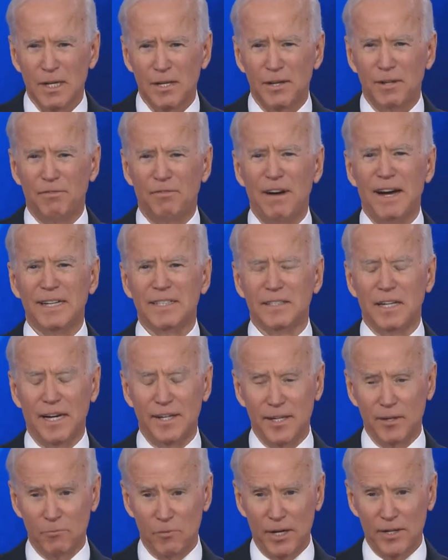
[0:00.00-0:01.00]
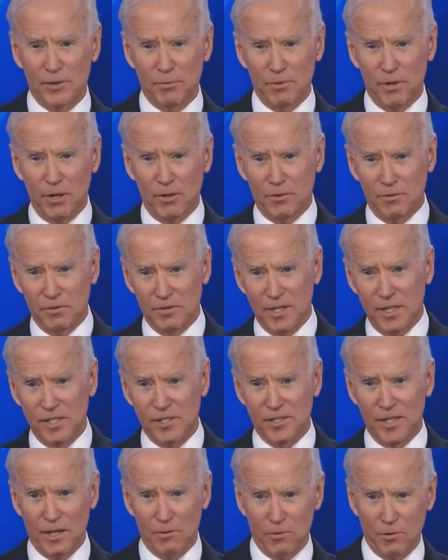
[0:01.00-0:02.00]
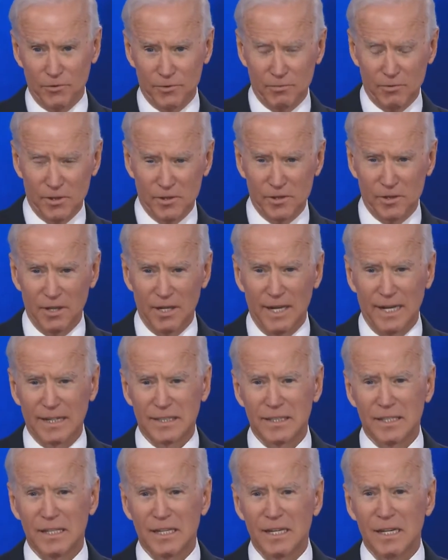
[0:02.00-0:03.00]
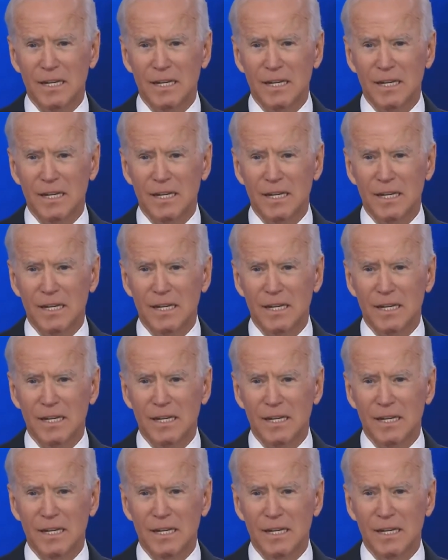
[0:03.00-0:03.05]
The fact I didn't write the reauthorization, I wrote the original act.